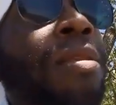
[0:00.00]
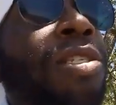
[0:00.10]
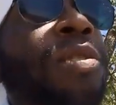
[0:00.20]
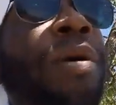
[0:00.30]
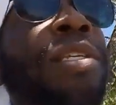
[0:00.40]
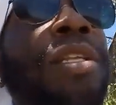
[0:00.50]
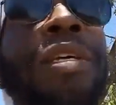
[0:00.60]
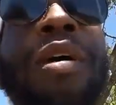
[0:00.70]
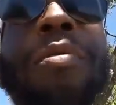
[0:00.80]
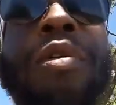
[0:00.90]
just
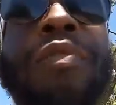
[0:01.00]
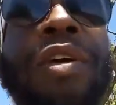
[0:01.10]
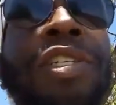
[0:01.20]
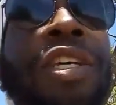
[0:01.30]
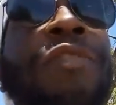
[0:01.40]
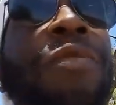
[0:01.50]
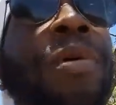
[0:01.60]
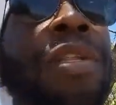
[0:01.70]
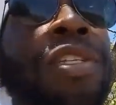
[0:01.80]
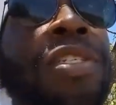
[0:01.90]
basically coming over there just for
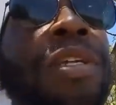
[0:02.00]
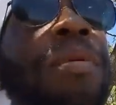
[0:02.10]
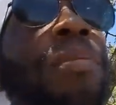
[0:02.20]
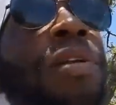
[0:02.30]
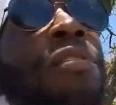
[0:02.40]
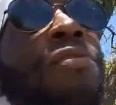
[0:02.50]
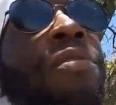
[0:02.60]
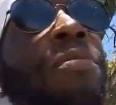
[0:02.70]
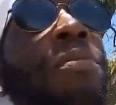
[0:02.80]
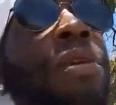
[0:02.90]
money, just to get money
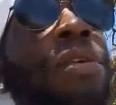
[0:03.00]
from